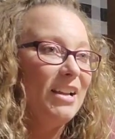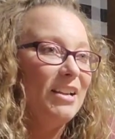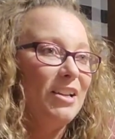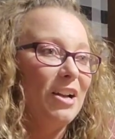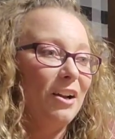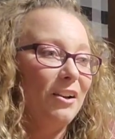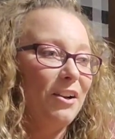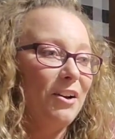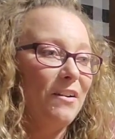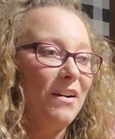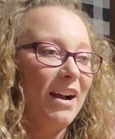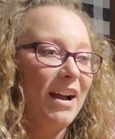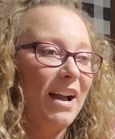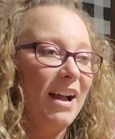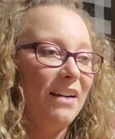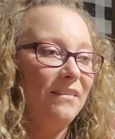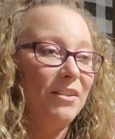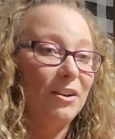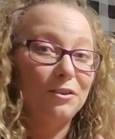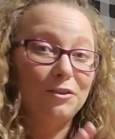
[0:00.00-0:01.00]
Y'all know I
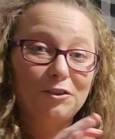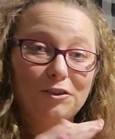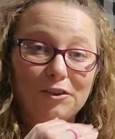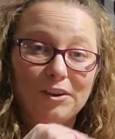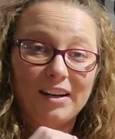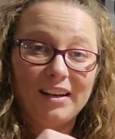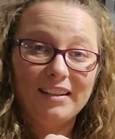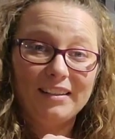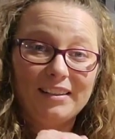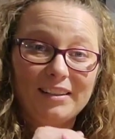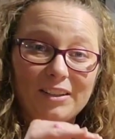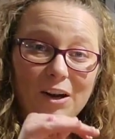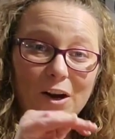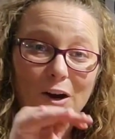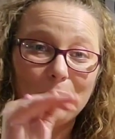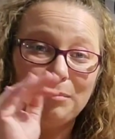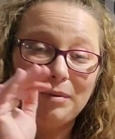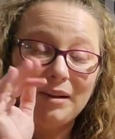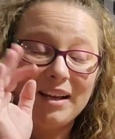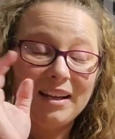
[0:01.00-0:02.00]
have those green
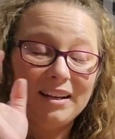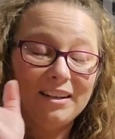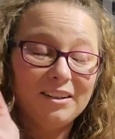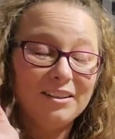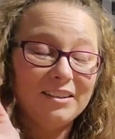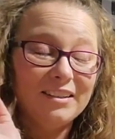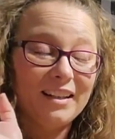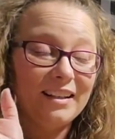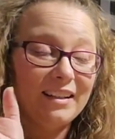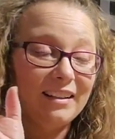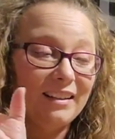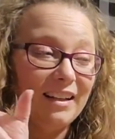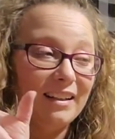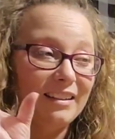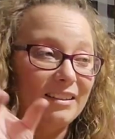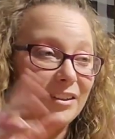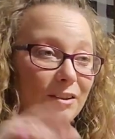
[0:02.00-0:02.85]
stalk planters that I like